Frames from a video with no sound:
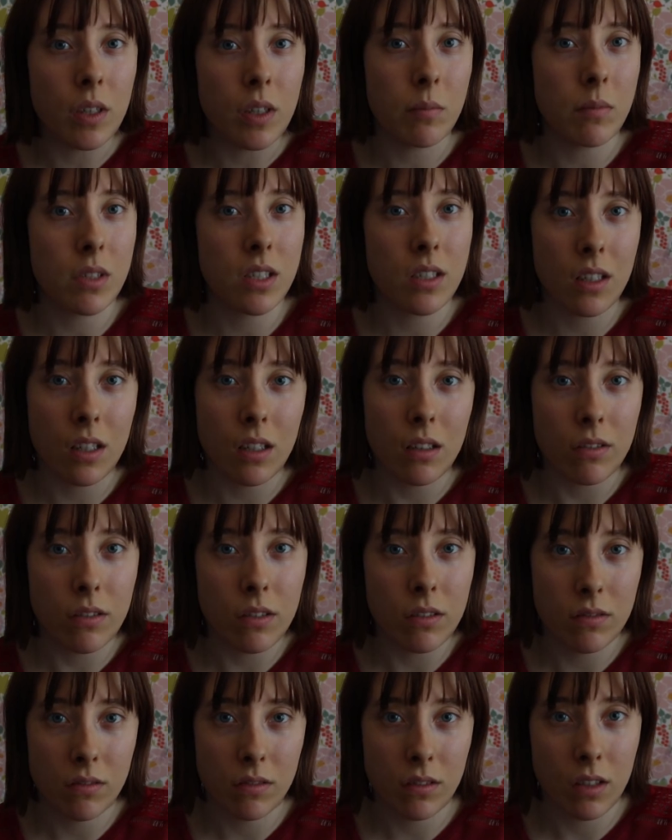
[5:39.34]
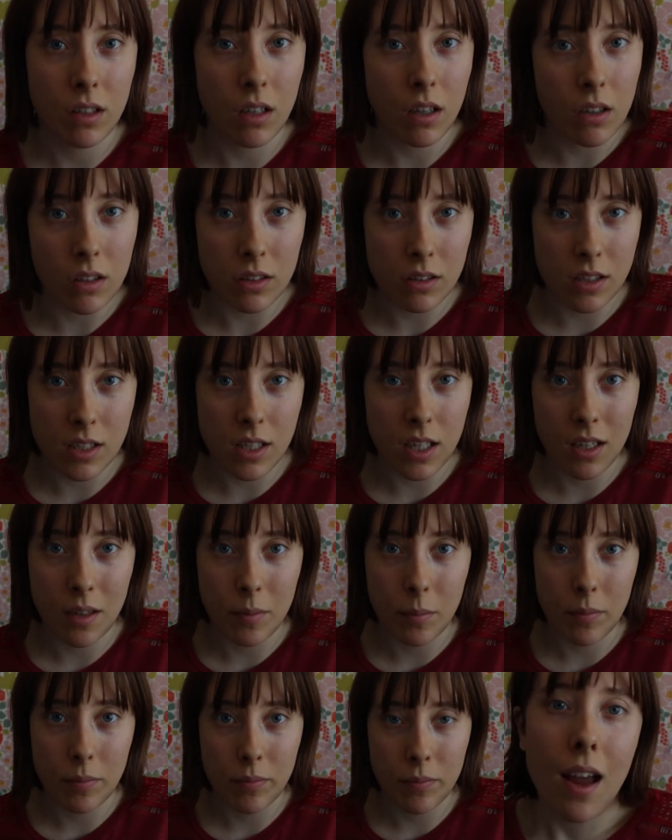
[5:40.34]
himself all the time.
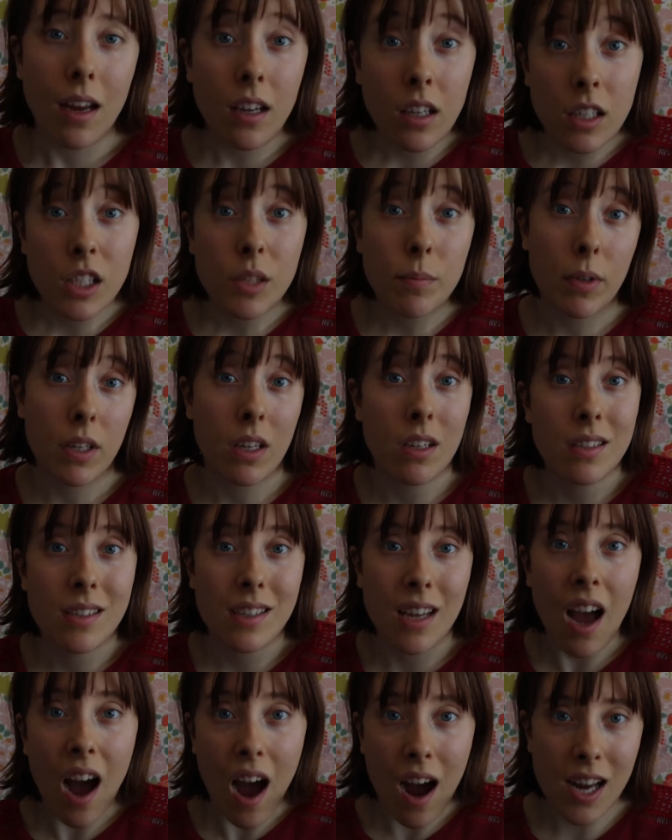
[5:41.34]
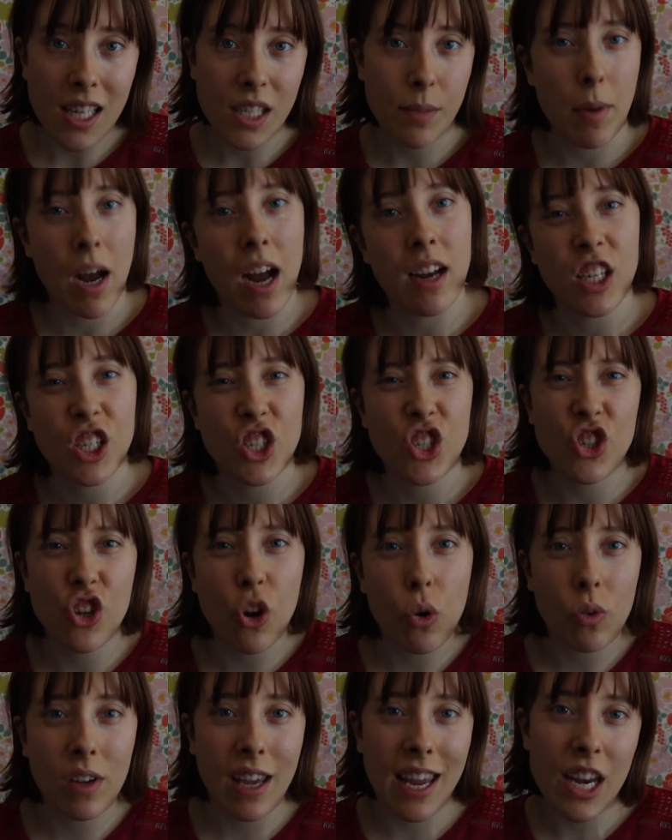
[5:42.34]
And just because he hides behind his
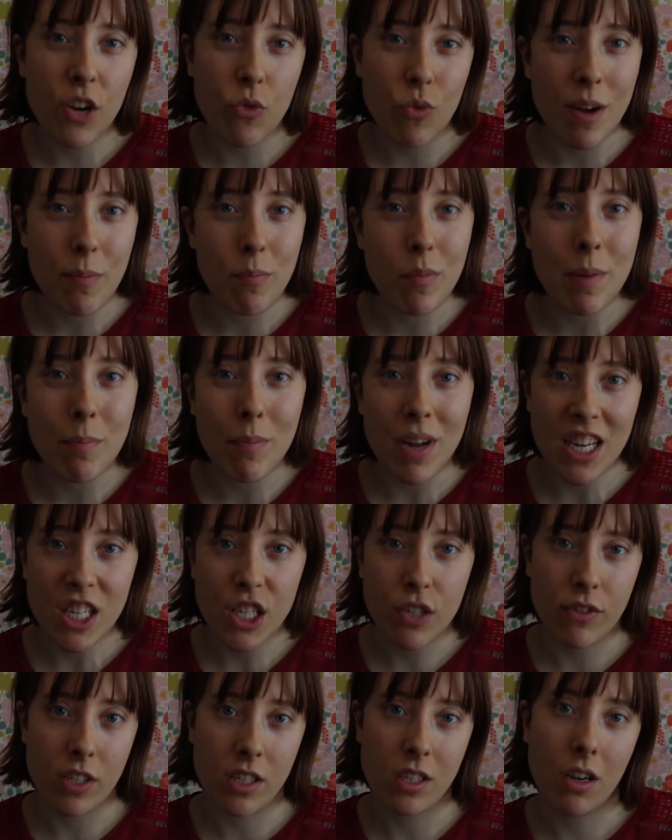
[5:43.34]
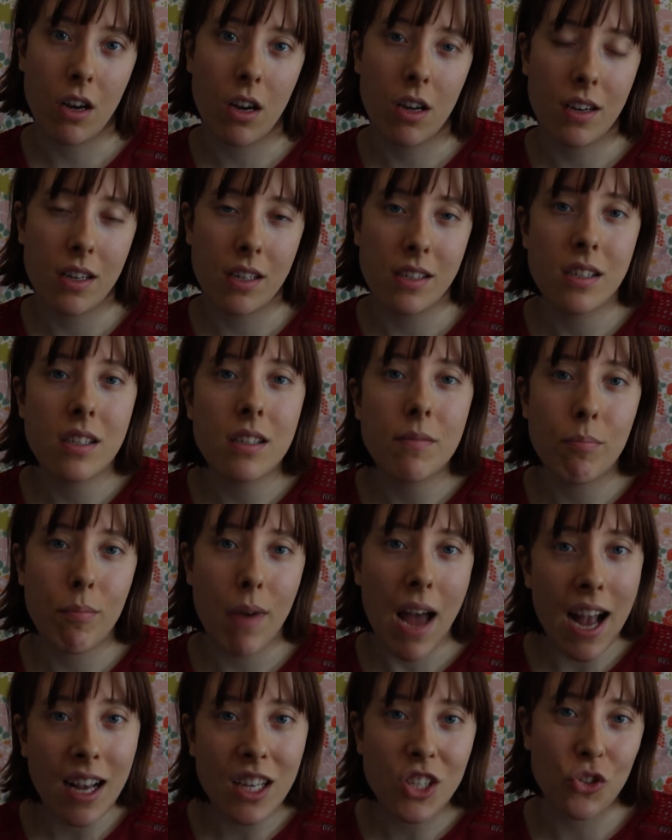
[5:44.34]
Joe Gatorade me bitch facade, his
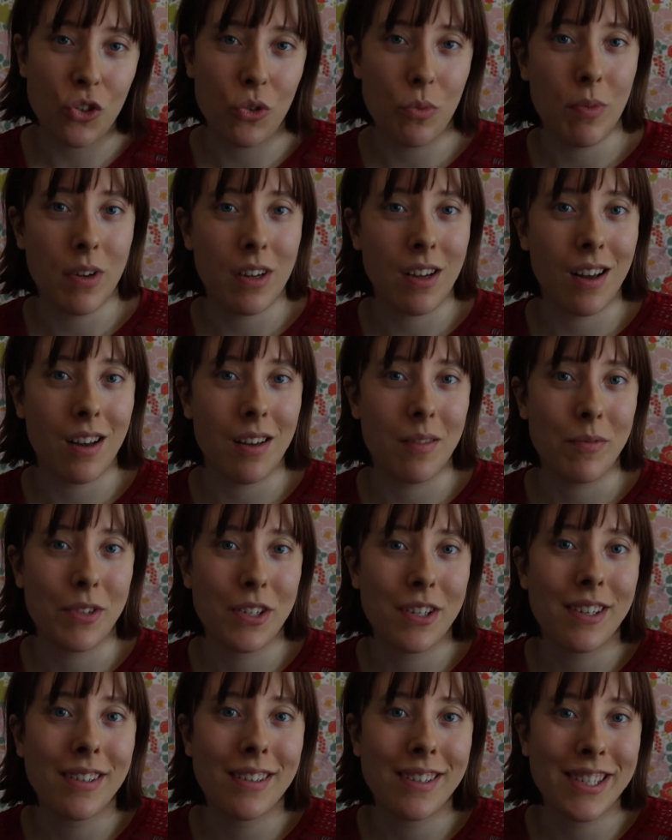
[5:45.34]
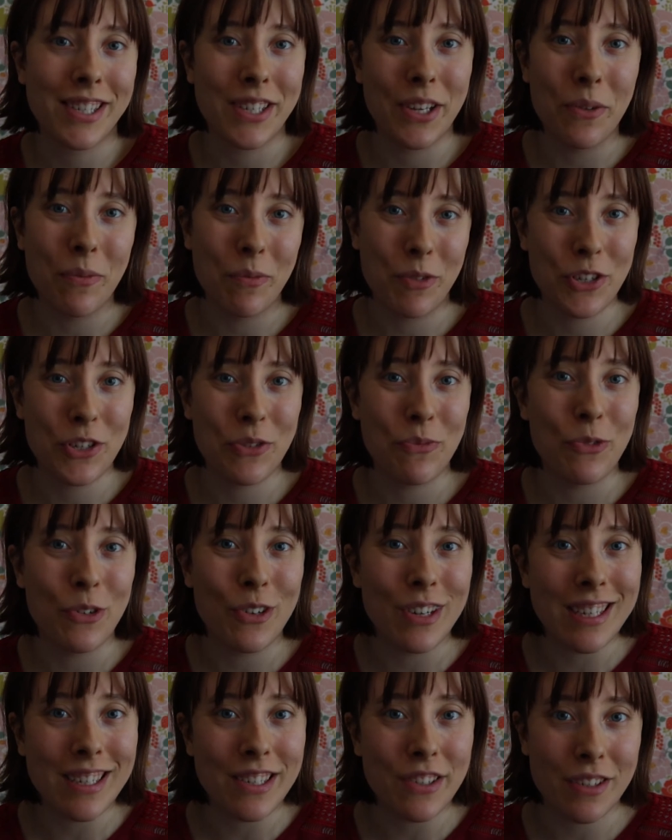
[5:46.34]
backstory becomes so much more
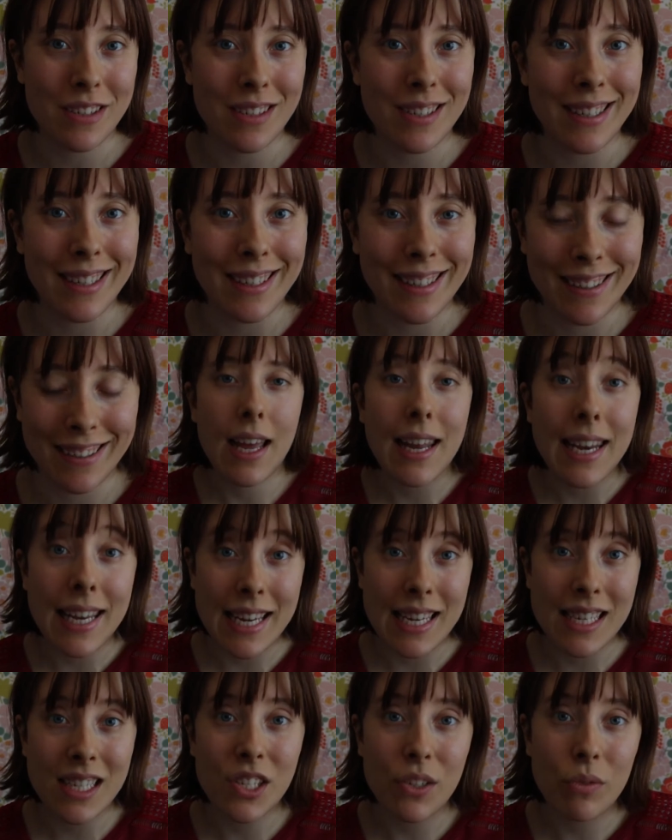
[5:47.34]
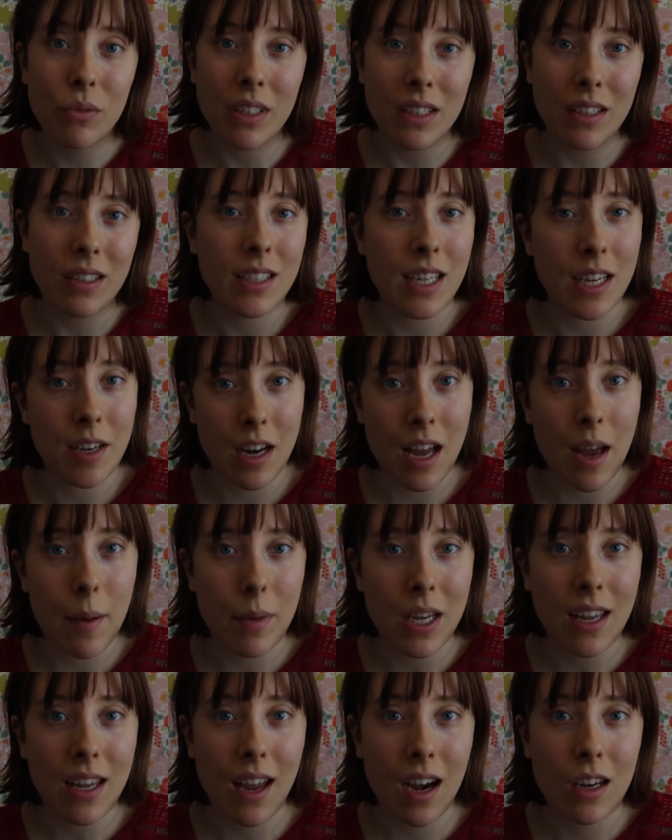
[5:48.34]
interesting. And he is a really
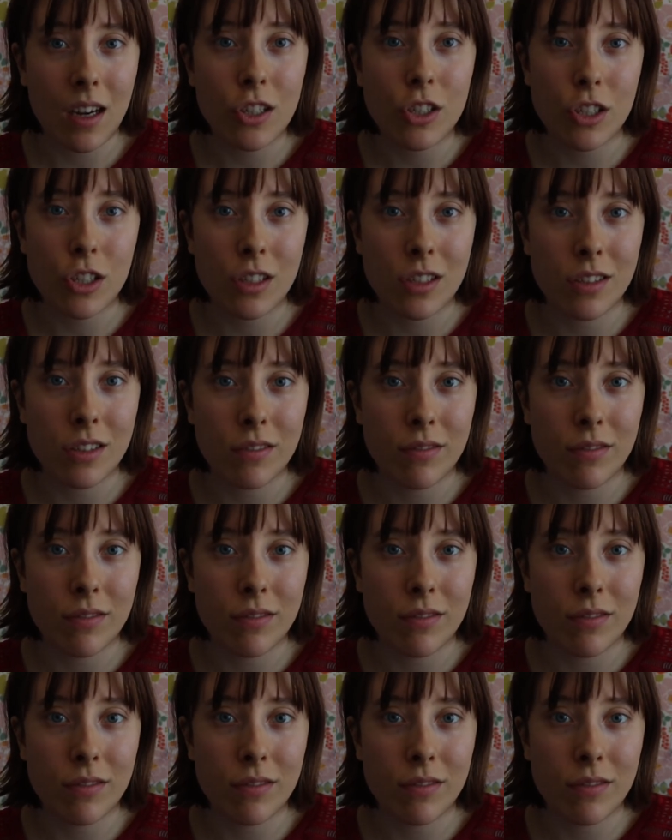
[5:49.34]
dynamic character.